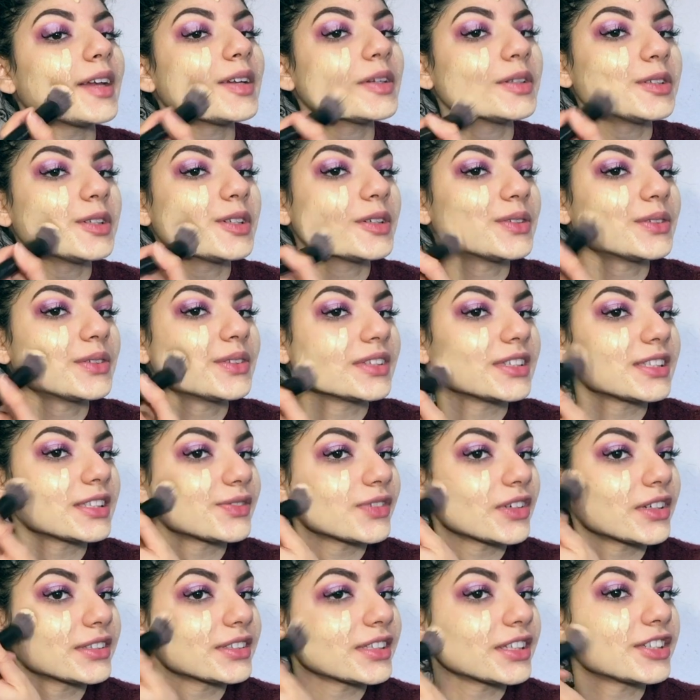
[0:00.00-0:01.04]
don't know, this
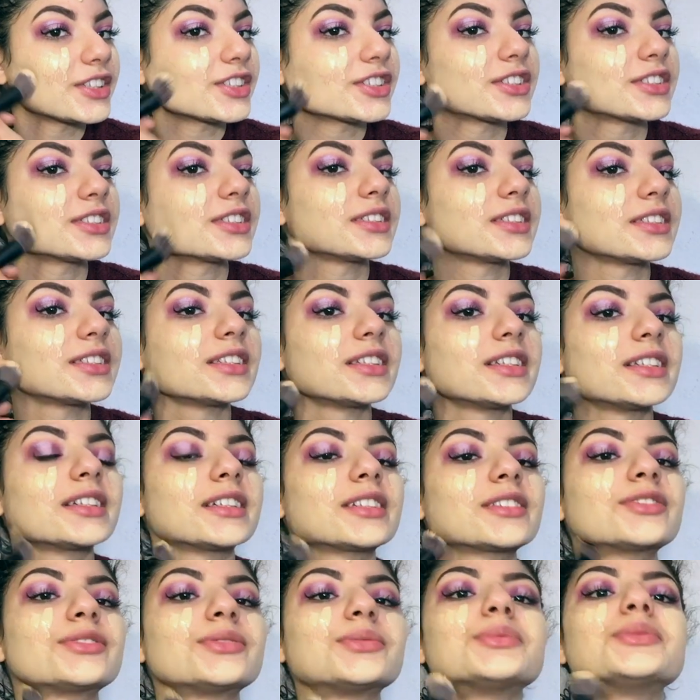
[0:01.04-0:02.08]
foundation
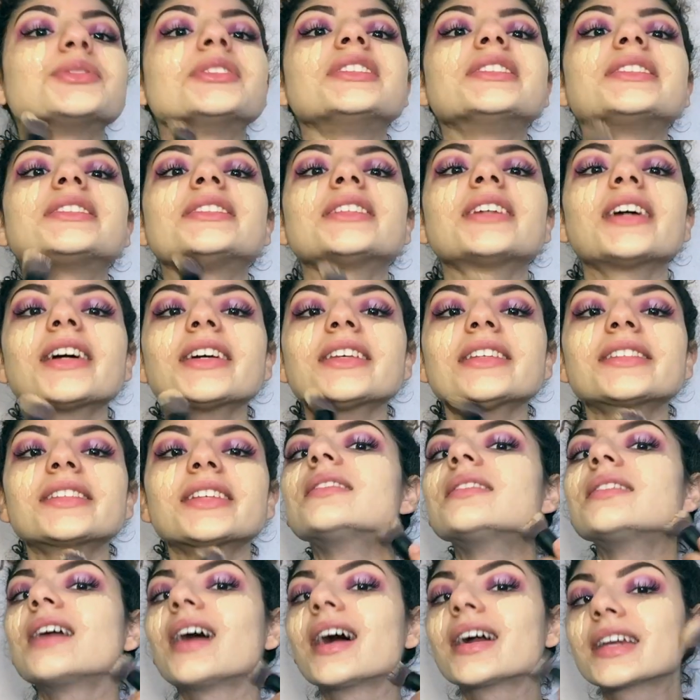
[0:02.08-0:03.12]
creases,
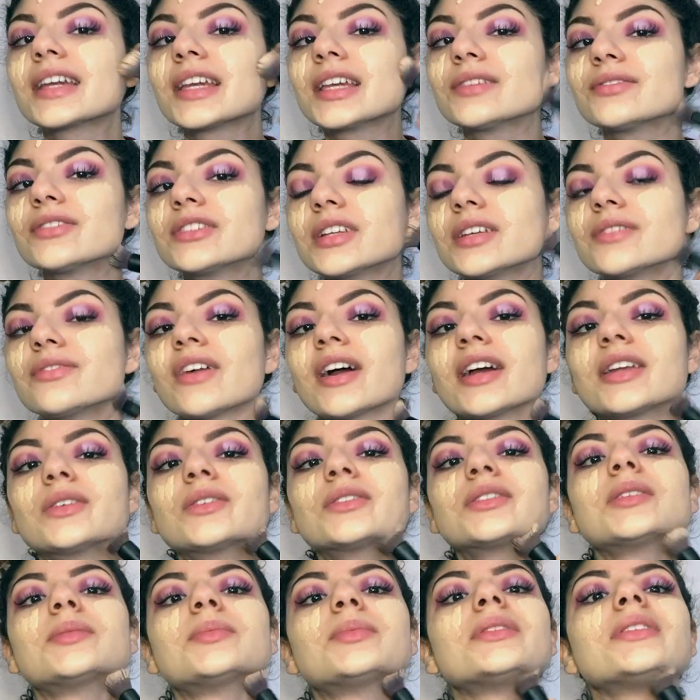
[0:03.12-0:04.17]
like even if I
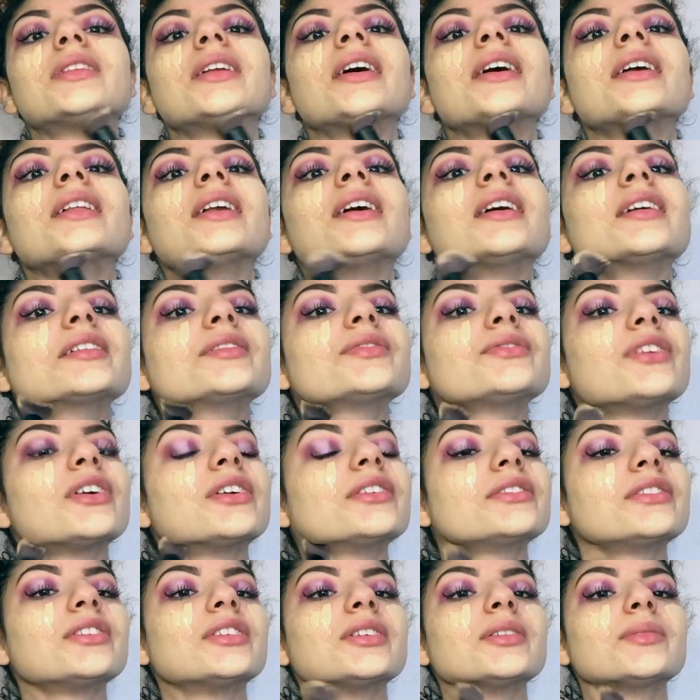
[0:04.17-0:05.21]
don't apply like
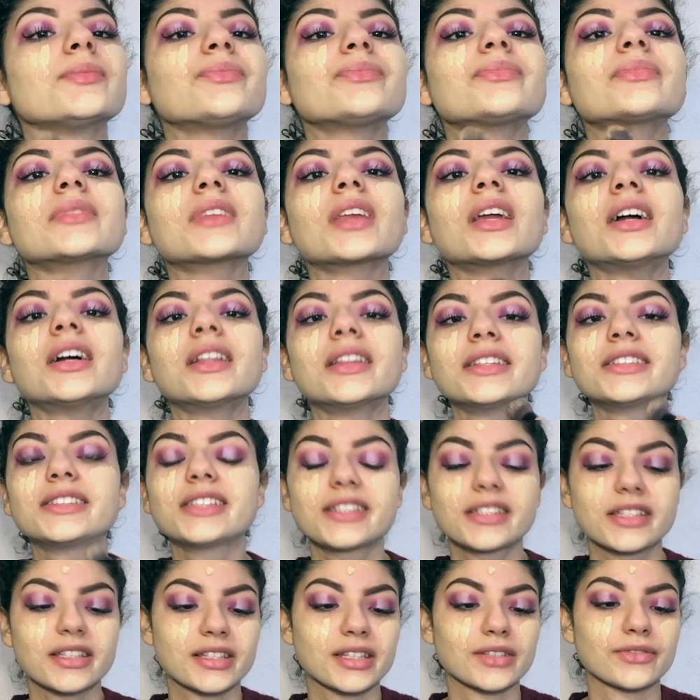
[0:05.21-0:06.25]
this
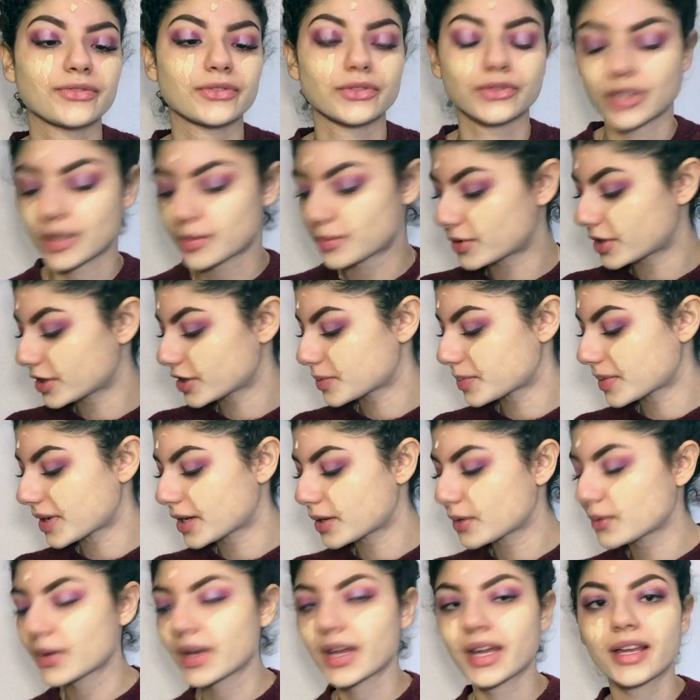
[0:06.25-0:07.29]
is a Sephora brush, by
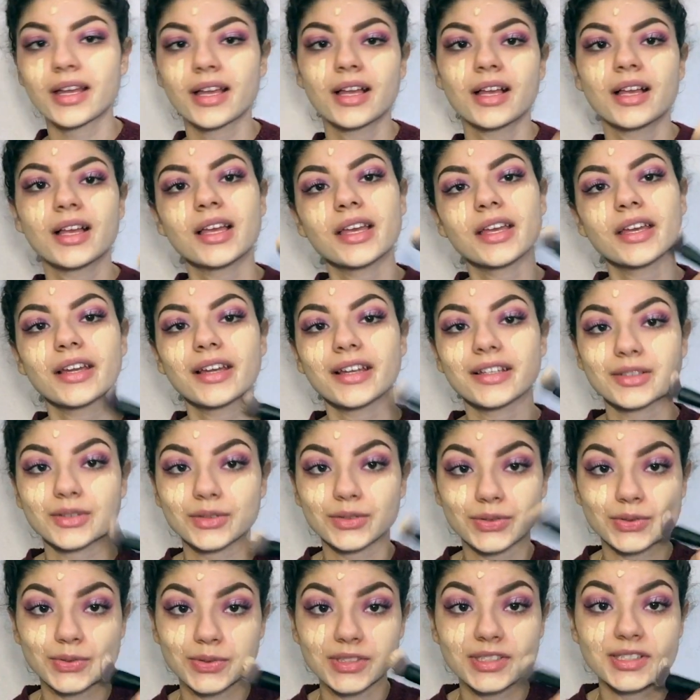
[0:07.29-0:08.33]
the way. It
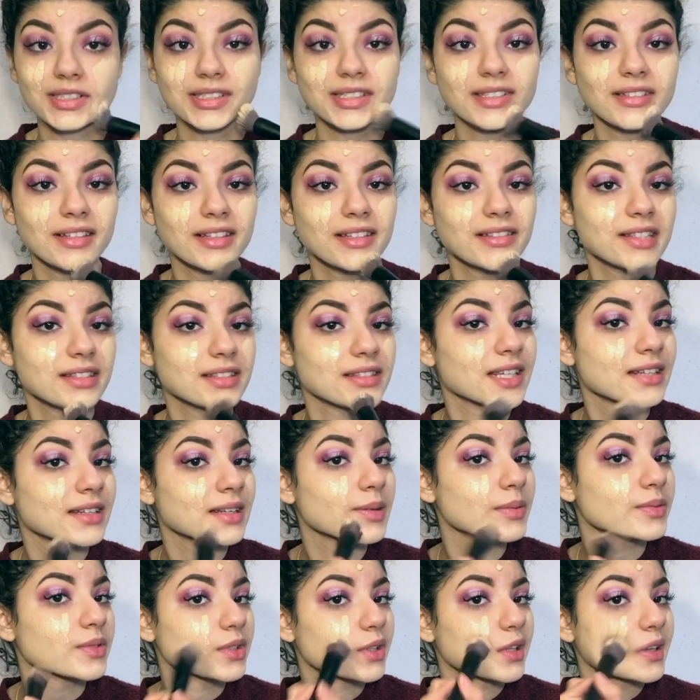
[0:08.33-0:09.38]
creases, and
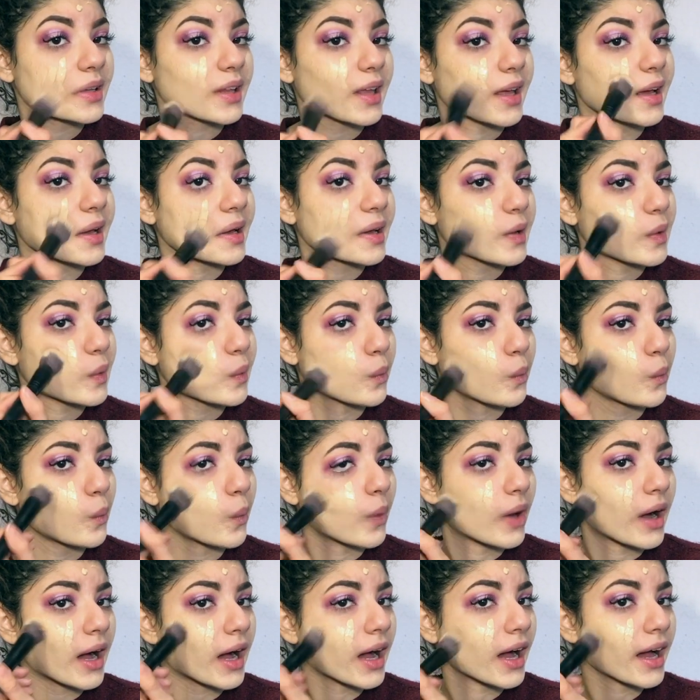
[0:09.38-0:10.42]
I'm just like,
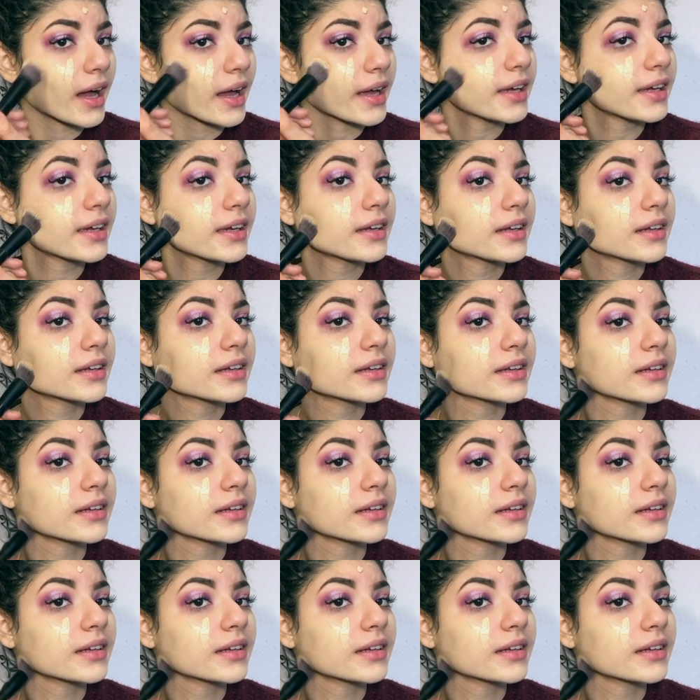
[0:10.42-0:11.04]
why?